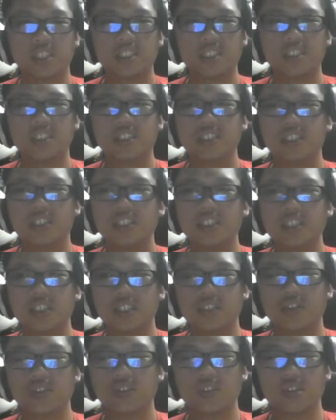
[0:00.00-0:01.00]
Just steal it.
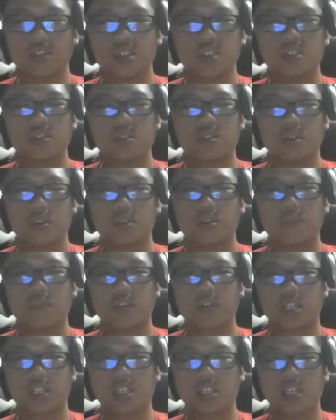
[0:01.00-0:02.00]
You already stole the
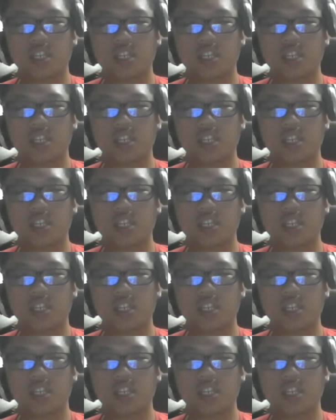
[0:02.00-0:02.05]
fucking